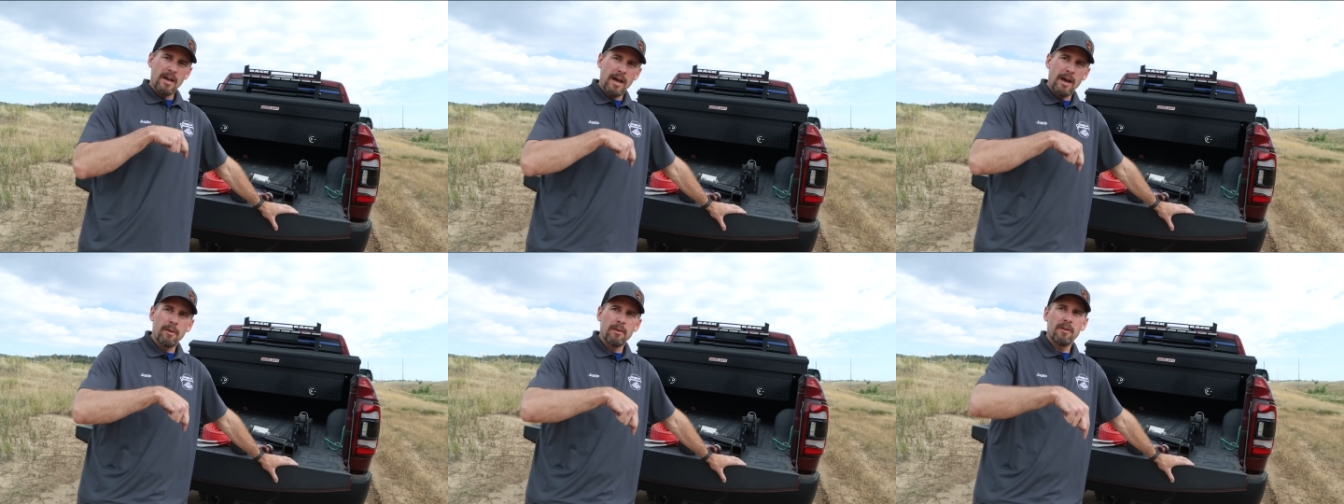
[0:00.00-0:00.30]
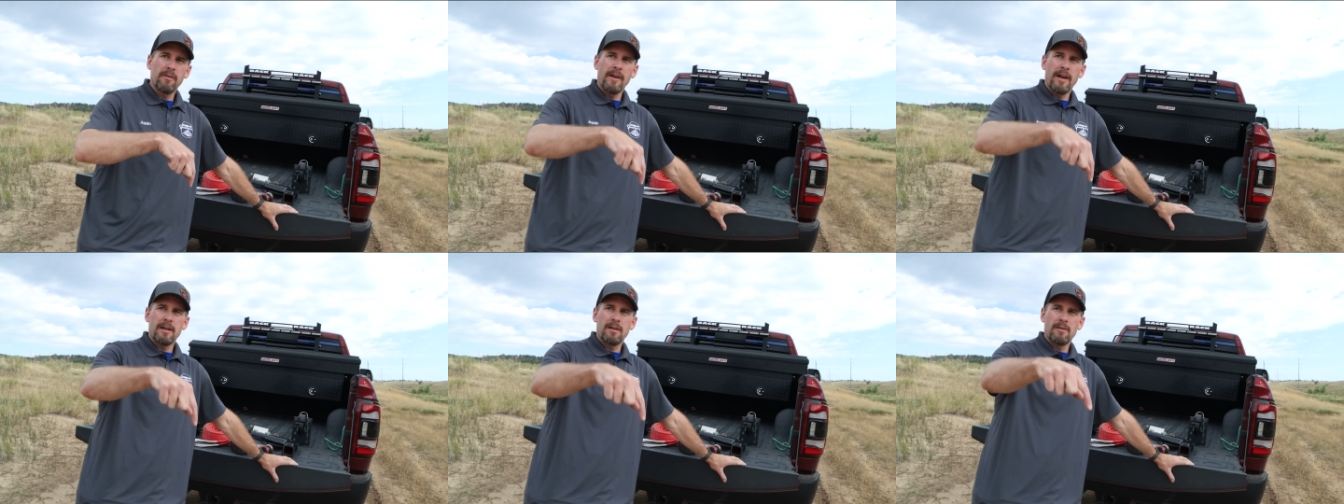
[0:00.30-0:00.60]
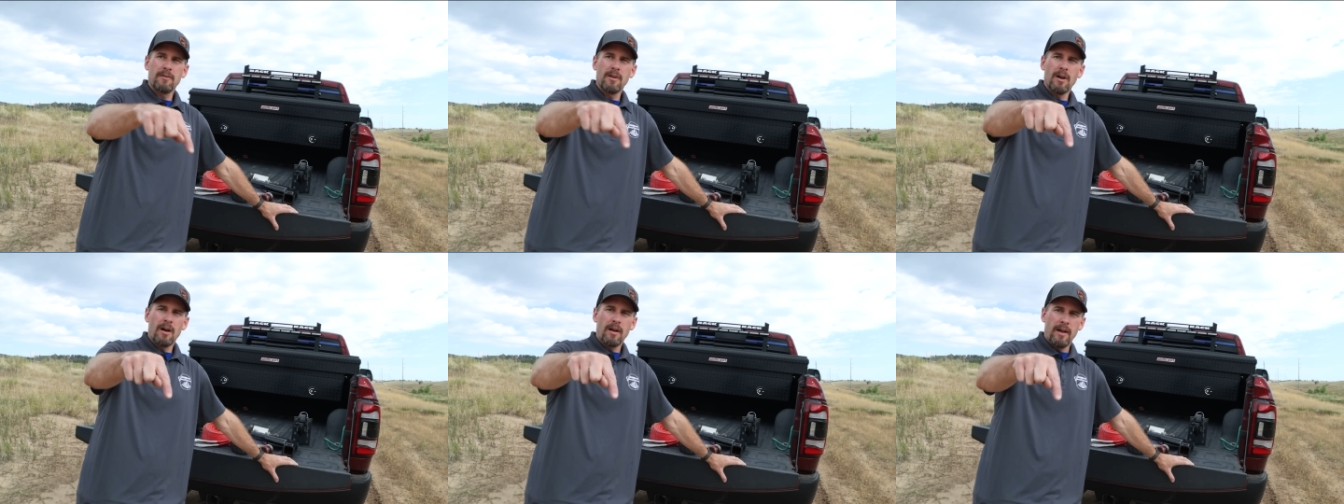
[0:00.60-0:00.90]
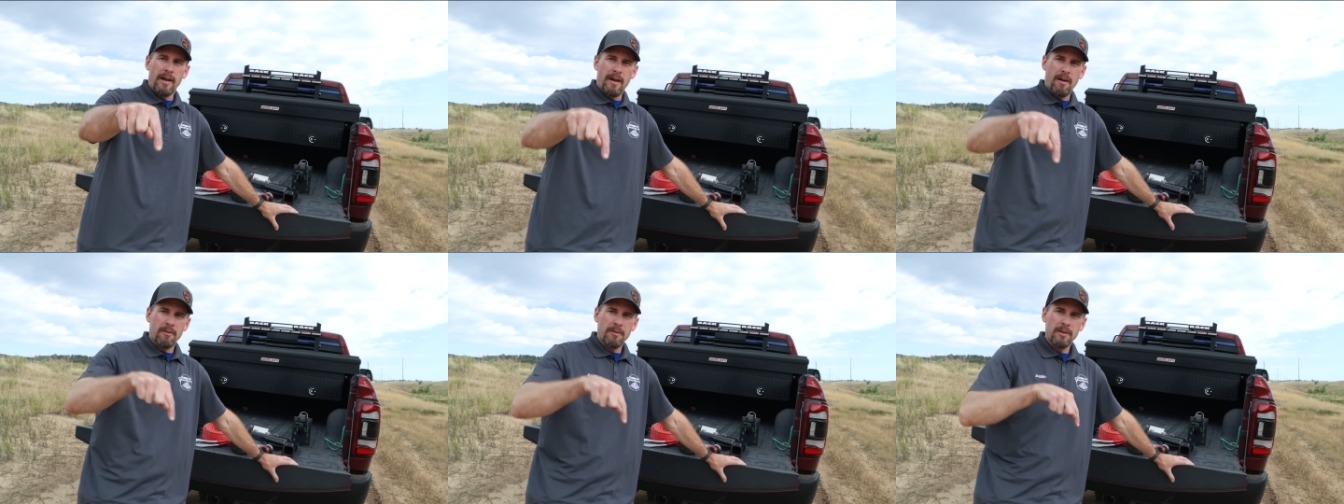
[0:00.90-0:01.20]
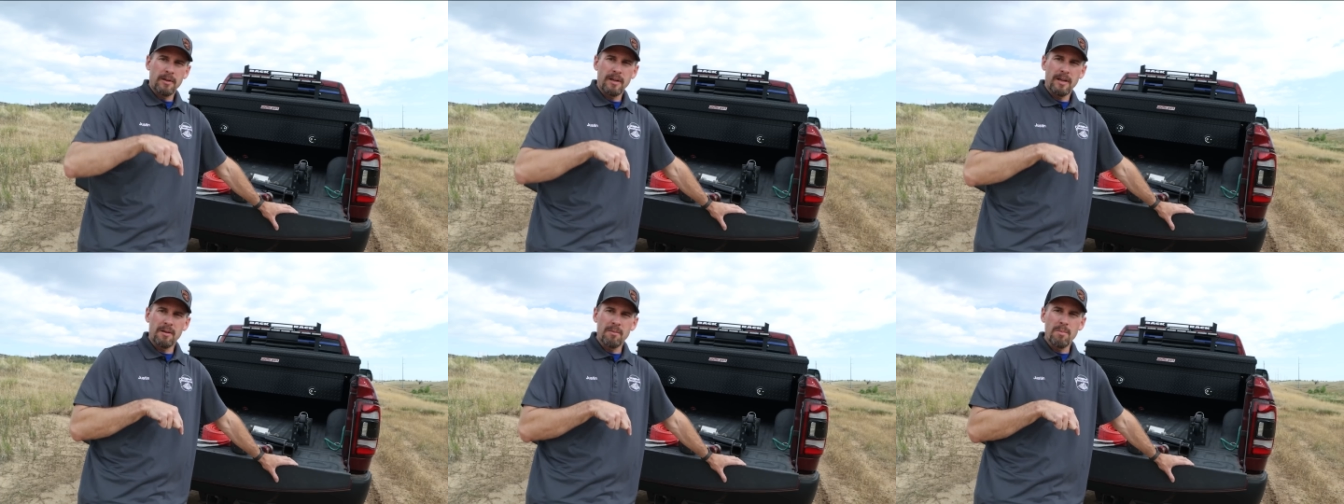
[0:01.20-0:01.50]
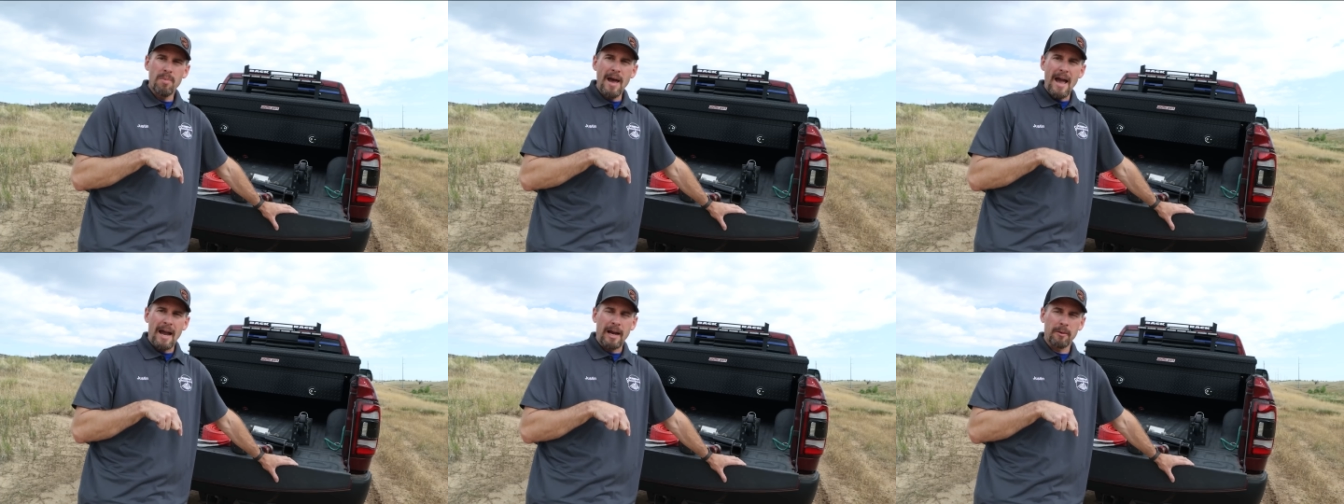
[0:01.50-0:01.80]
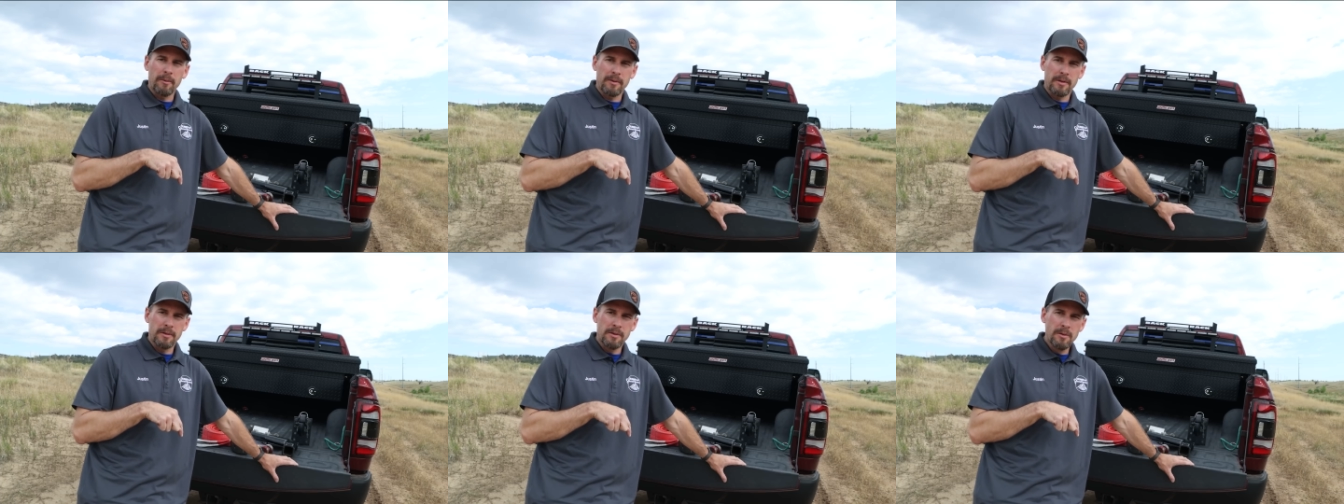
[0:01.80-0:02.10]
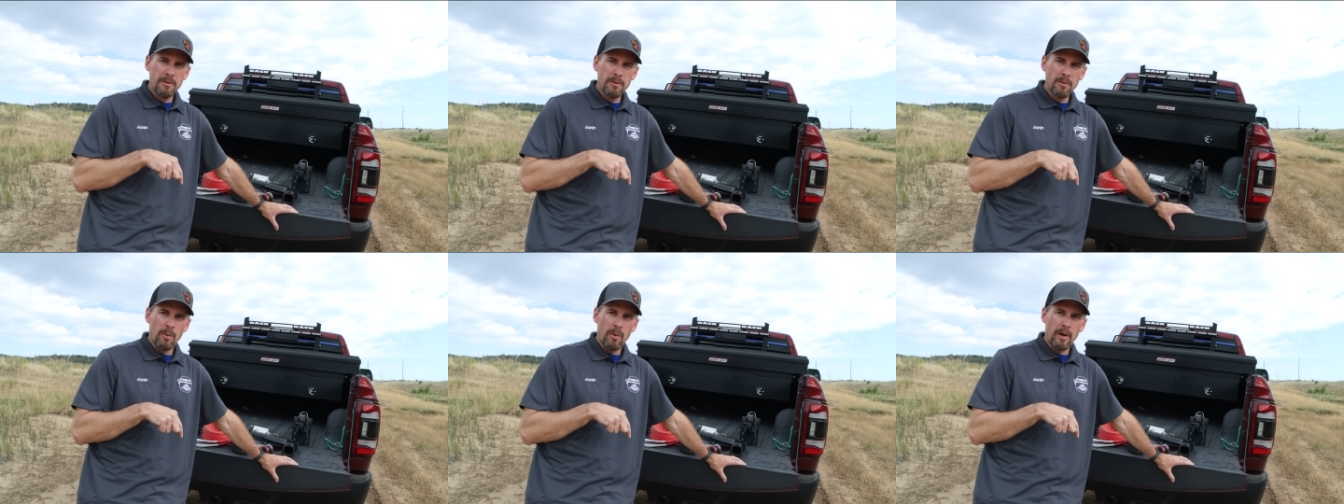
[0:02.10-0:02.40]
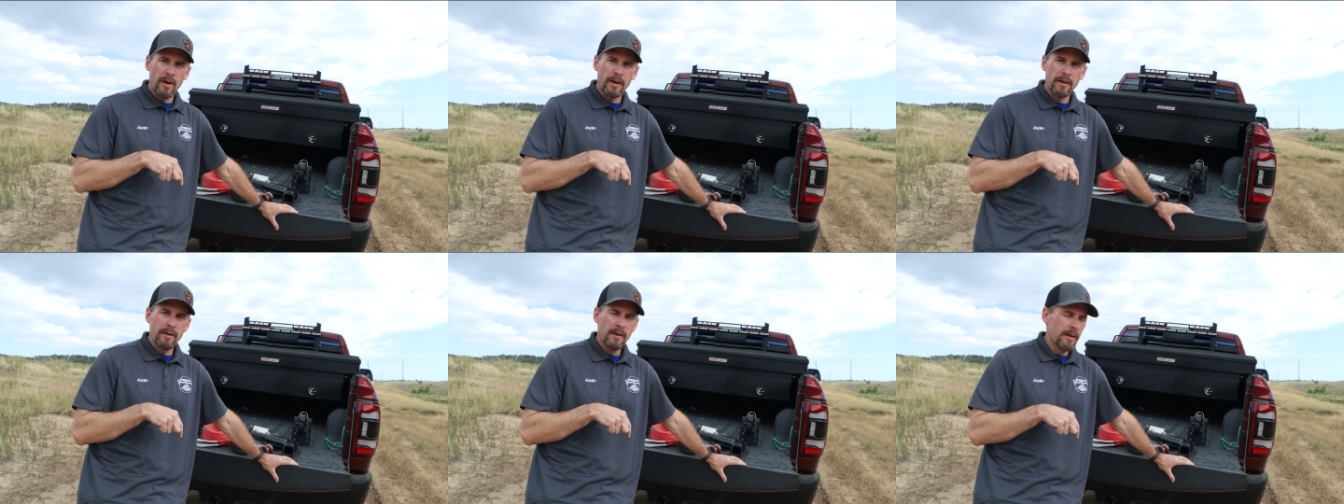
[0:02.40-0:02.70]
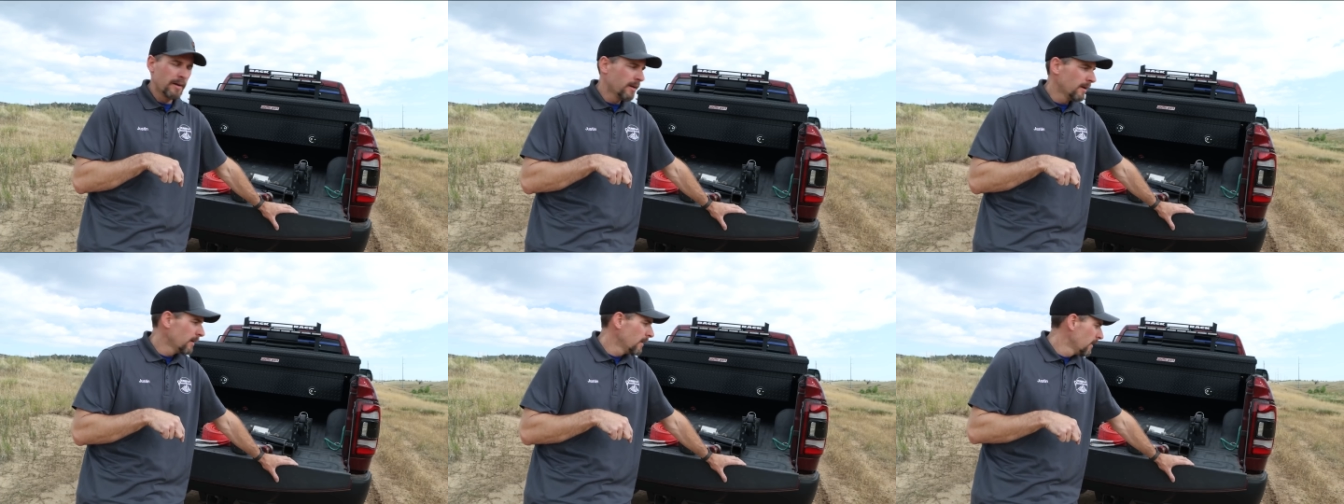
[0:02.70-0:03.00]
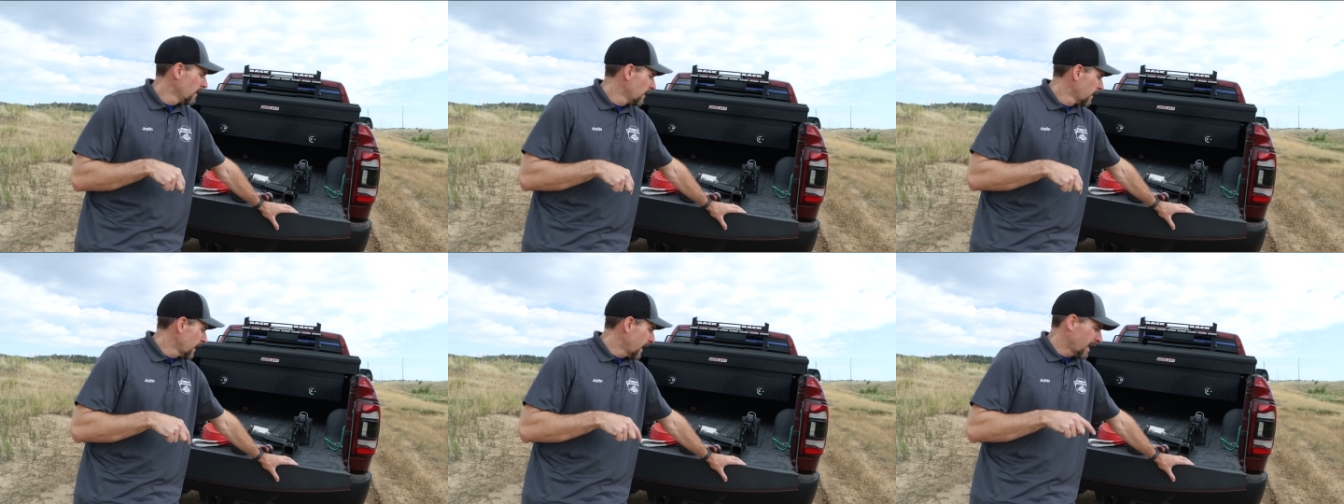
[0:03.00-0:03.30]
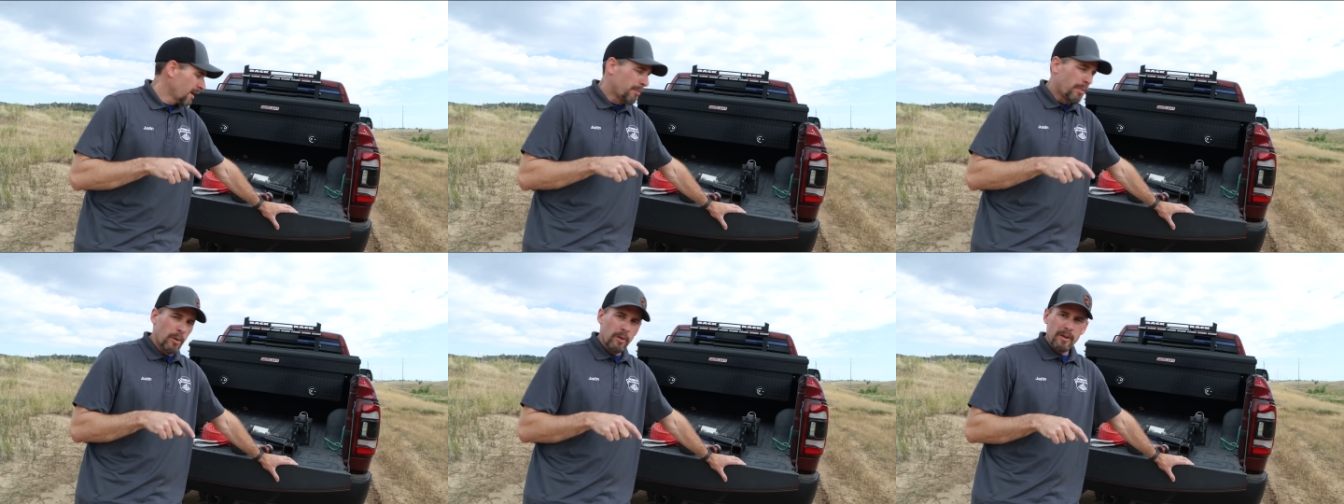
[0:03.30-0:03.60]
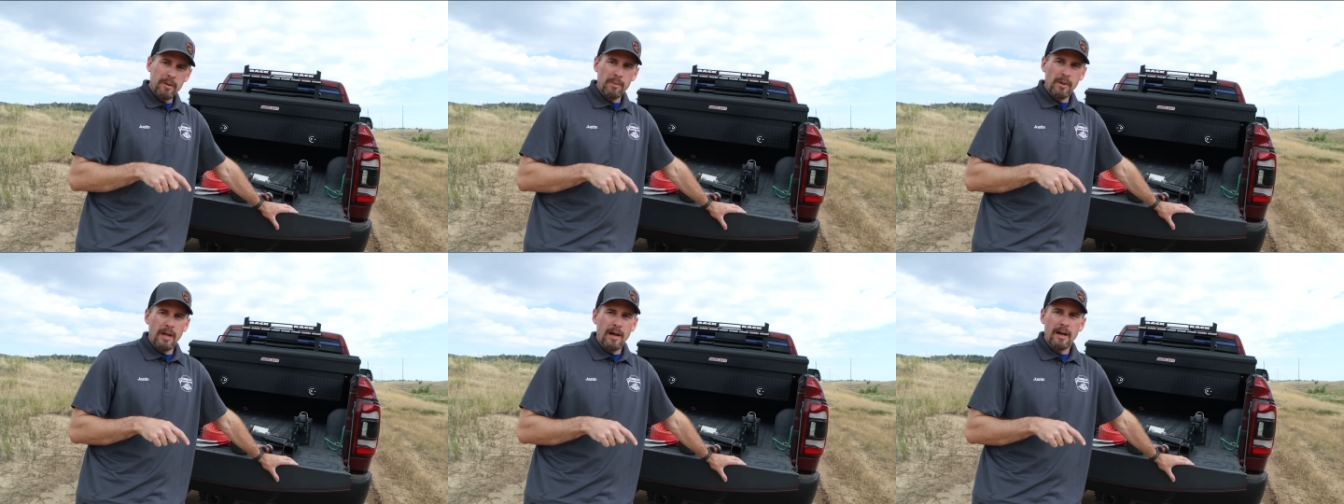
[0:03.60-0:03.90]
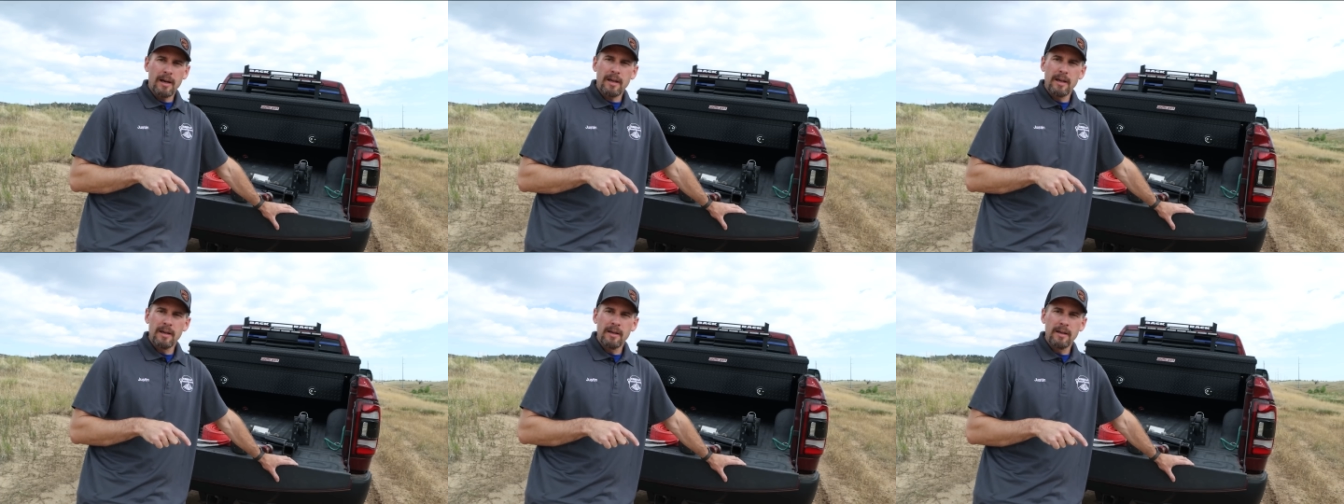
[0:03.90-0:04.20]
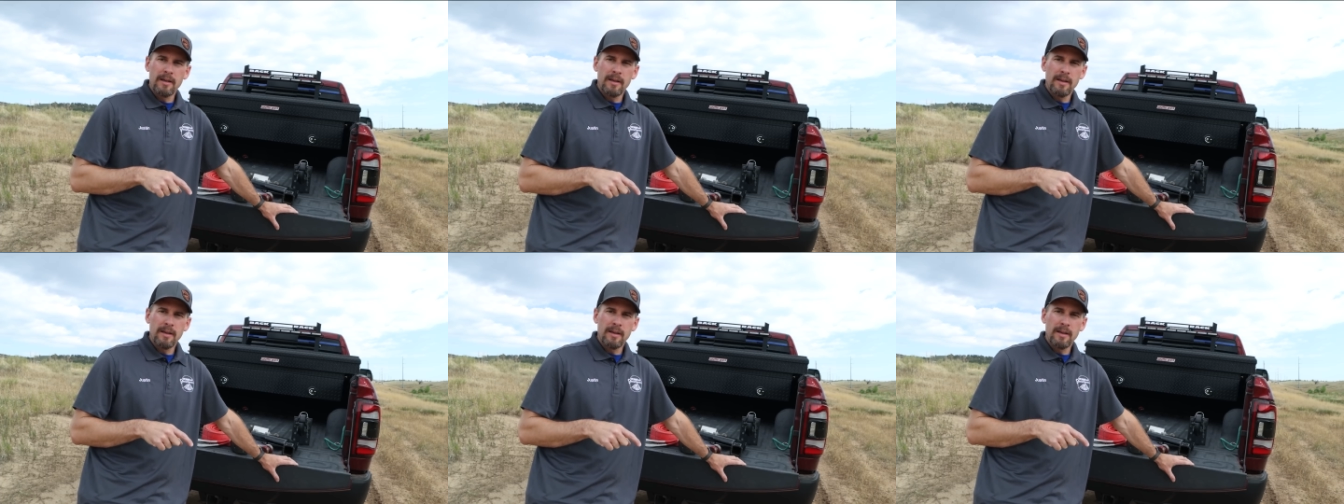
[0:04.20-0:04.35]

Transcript: I would have had to have gone out and back with a 2-to-1 and a pulley block